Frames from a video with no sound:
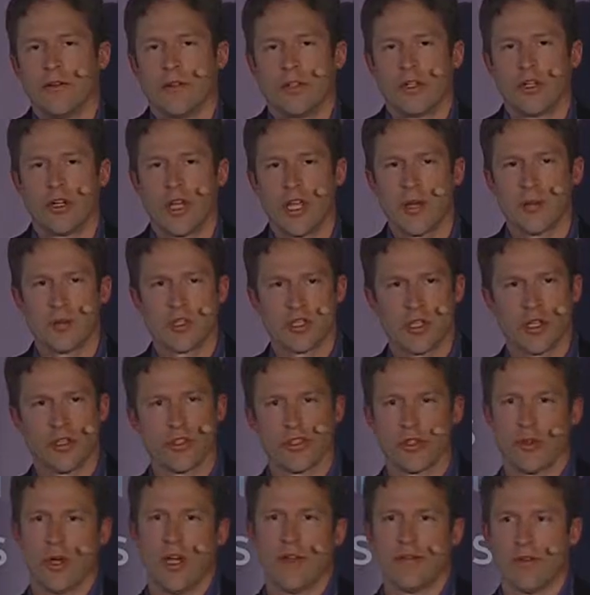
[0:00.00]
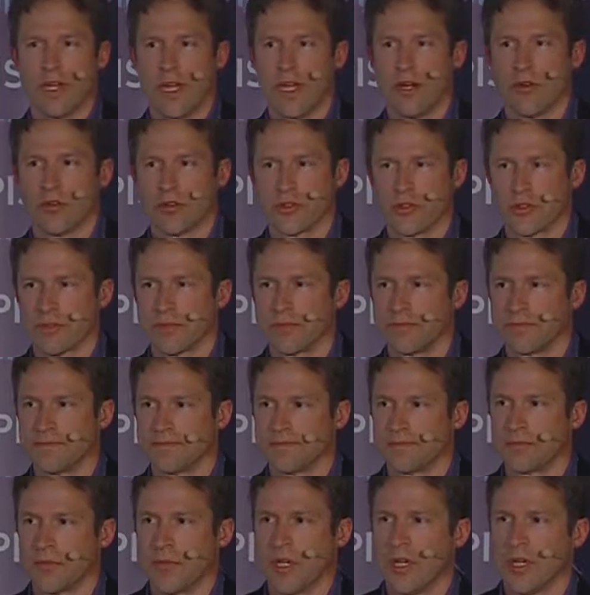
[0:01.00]
Your neighbors also have a house.
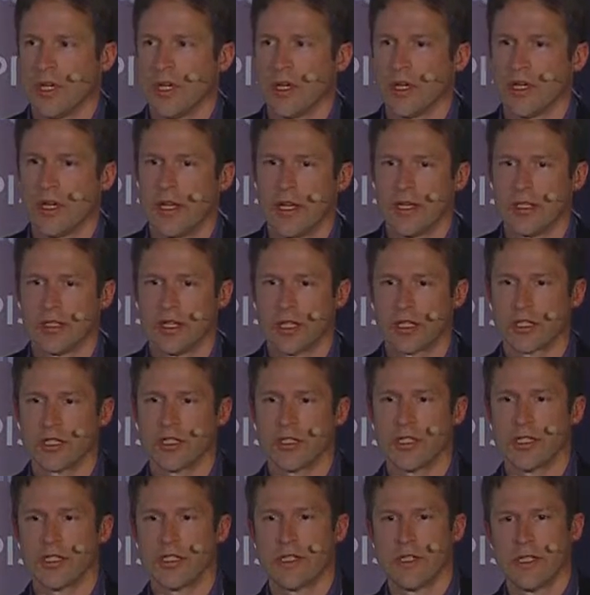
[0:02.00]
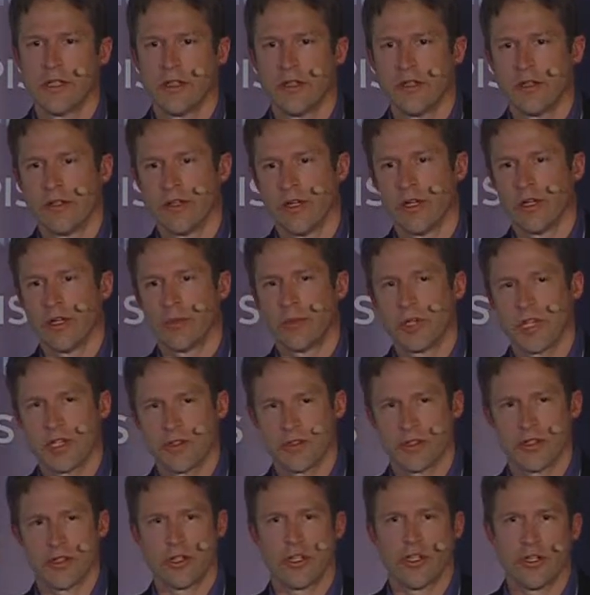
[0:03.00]
And luckily,
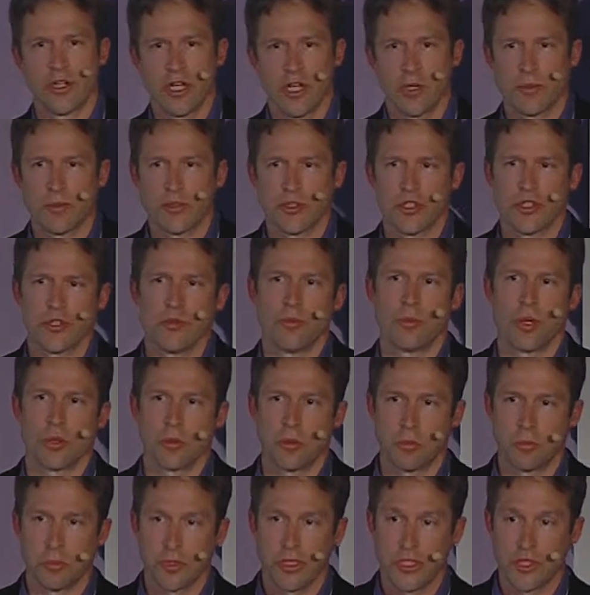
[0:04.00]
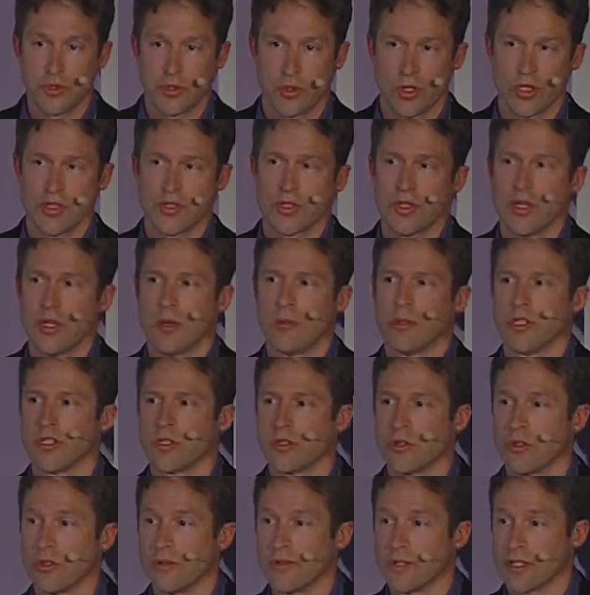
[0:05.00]
because they're your neighbors, you probably trust them. And
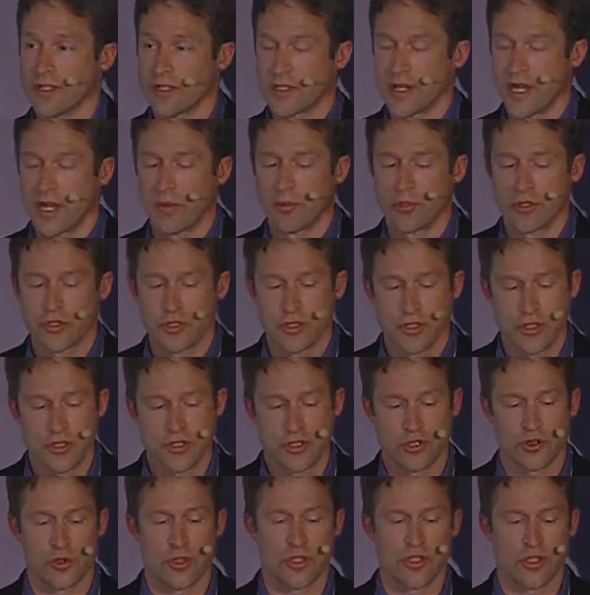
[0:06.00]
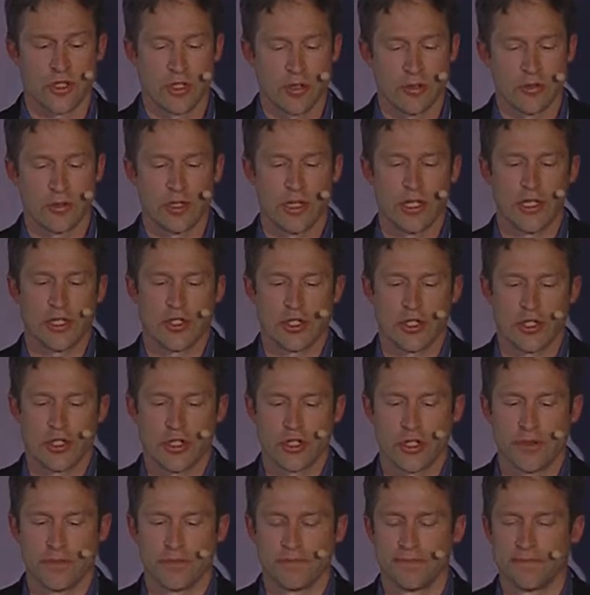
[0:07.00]
so you've established this trusted
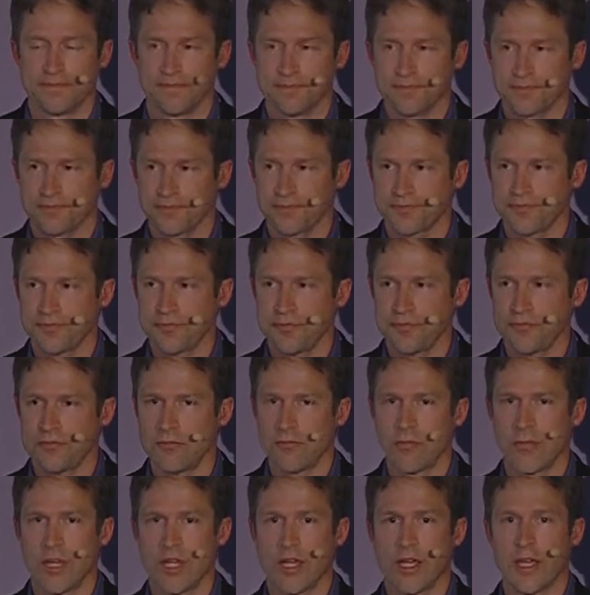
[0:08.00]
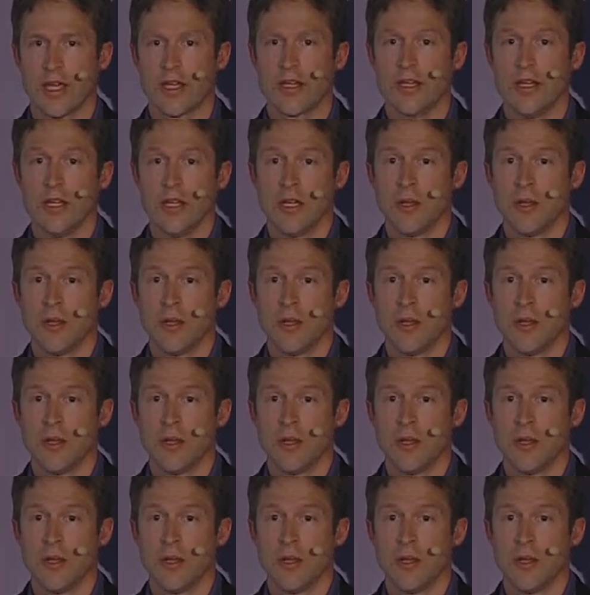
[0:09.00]
relationship. And